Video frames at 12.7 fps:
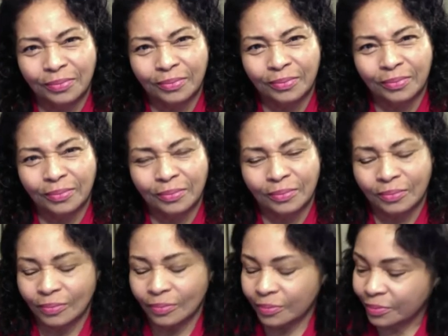
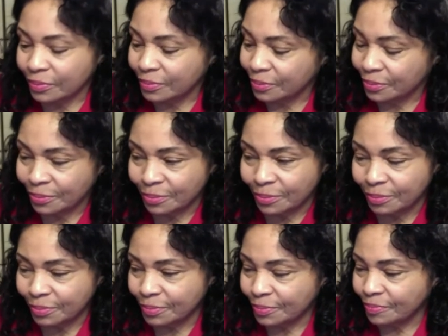
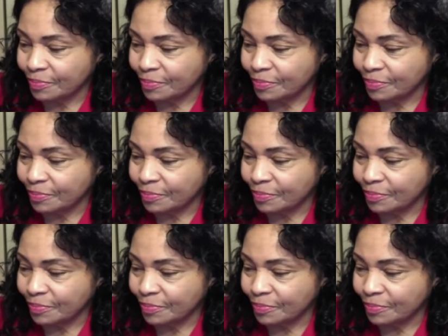No one is speaking in this clip.